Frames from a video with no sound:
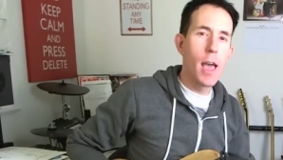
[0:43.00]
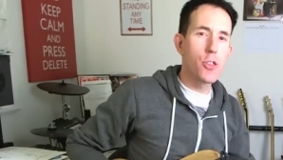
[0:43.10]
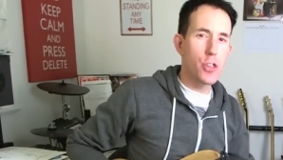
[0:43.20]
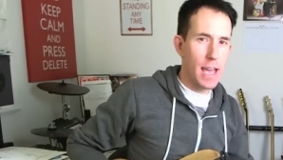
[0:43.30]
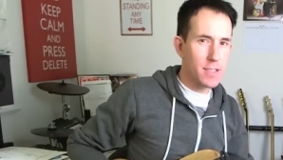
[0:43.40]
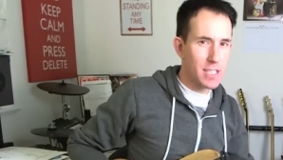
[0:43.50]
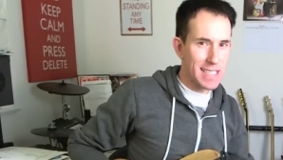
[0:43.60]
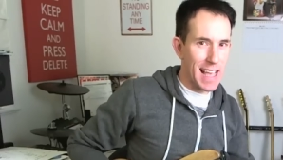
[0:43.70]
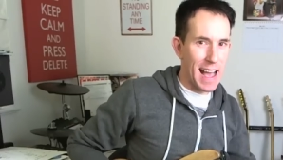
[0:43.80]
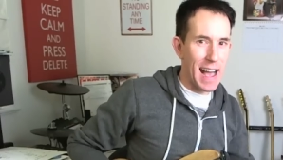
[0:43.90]
chances
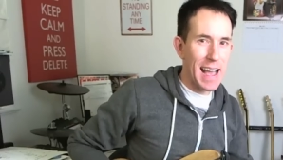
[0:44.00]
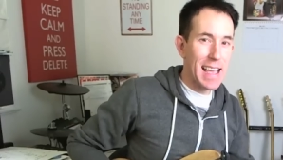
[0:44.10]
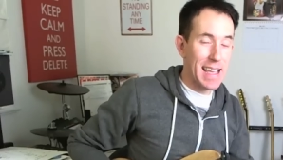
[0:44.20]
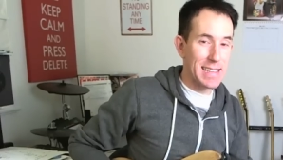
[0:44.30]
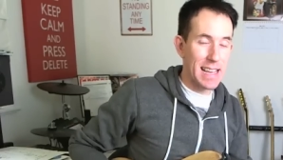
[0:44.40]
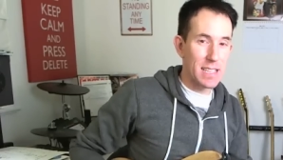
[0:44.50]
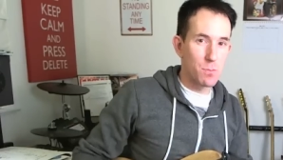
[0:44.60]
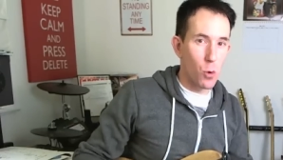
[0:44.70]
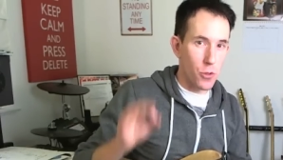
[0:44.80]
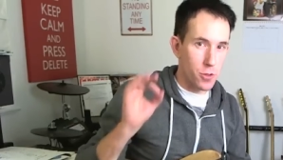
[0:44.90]
are it does
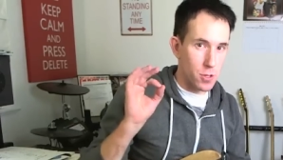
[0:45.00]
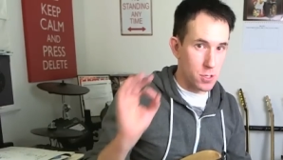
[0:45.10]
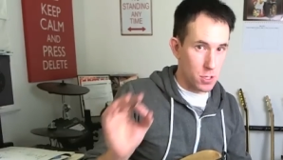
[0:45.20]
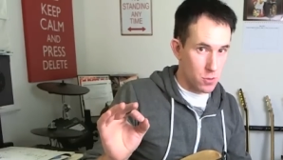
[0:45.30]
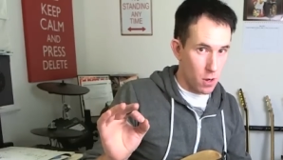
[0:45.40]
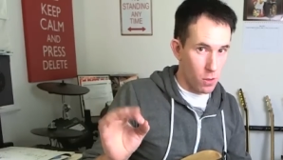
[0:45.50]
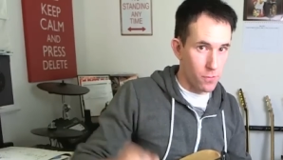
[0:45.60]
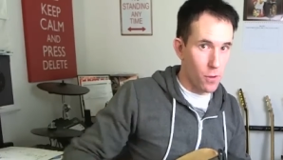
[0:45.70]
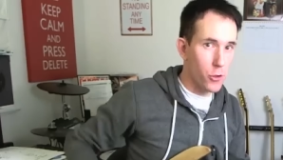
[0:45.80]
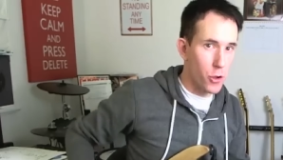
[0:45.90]
more than just control the
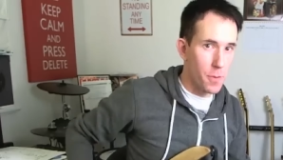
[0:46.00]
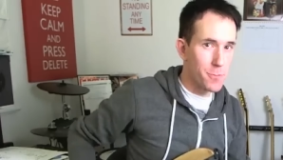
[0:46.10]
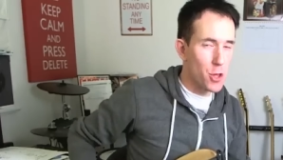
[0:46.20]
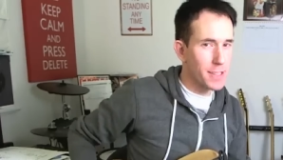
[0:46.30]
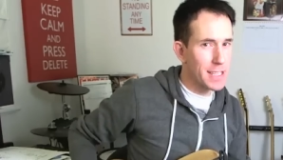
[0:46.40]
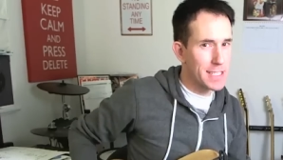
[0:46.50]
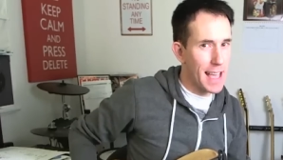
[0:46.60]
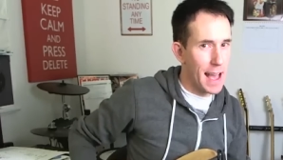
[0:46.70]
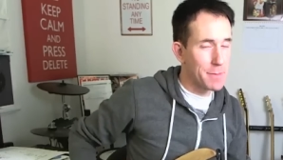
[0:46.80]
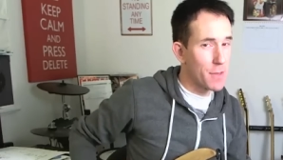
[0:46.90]
volume. Check this
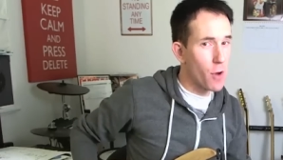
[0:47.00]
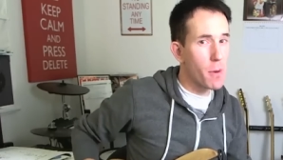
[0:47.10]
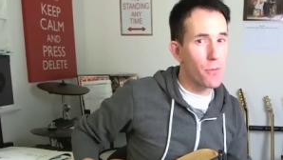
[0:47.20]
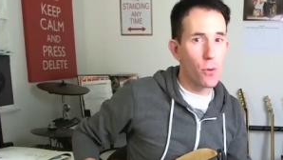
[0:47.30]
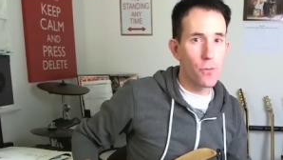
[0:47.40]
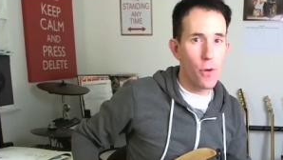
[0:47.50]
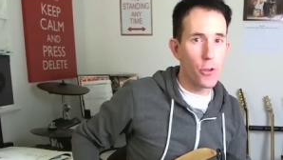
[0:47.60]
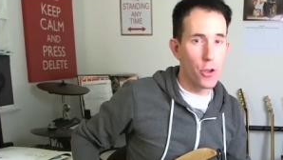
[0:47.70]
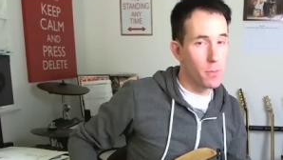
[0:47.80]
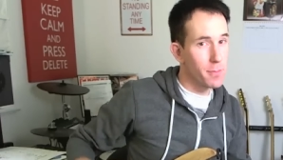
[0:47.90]
out. If I'm at full
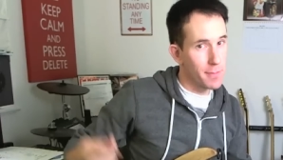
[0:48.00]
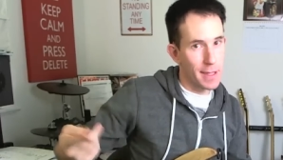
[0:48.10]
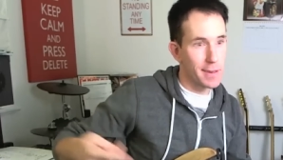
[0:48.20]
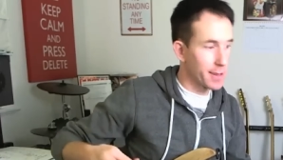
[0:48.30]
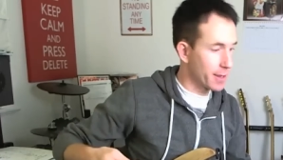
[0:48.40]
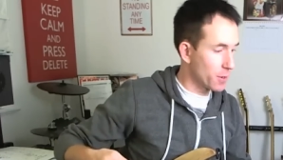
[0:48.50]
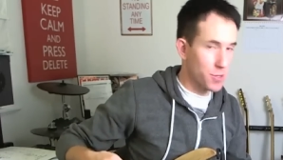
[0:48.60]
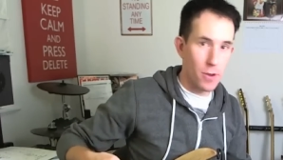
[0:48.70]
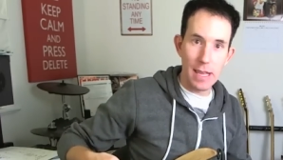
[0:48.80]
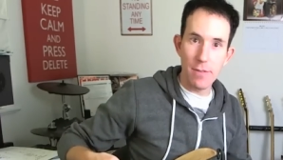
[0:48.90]
volume, and uh, I was
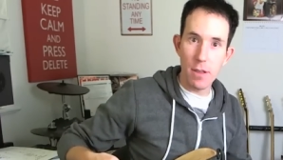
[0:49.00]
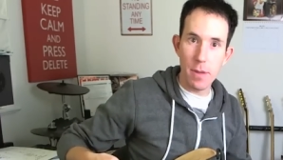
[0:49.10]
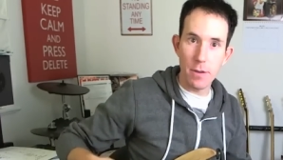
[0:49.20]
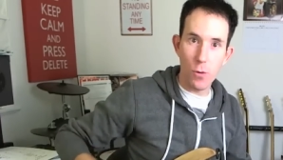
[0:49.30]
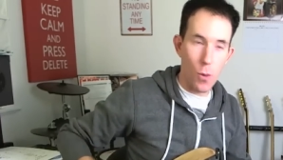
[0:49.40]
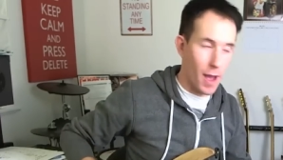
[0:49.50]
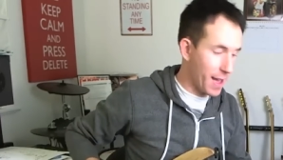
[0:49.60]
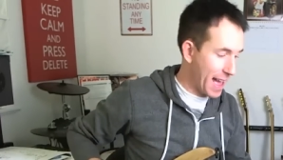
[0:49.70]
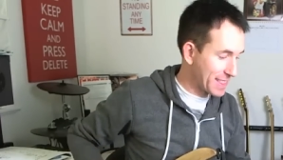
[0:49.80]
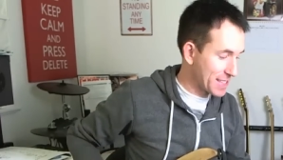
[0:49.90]
kind of giving a bit of it
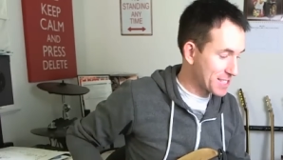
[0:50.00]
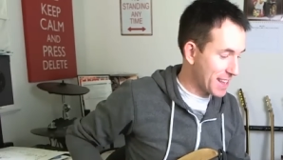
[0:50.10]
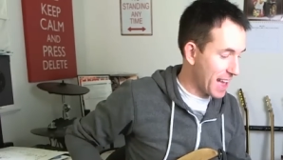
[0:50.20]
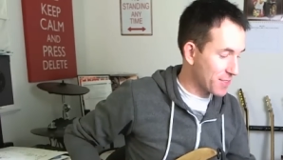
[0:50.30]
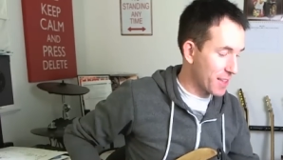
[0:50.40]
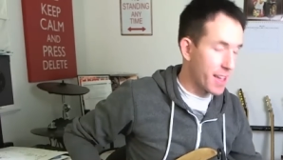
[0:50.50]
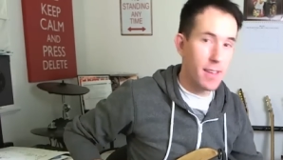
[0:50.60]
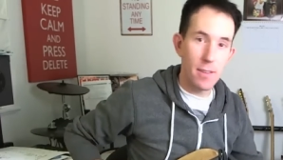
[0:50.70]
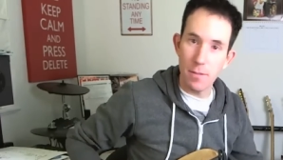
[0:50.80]
away at the start there,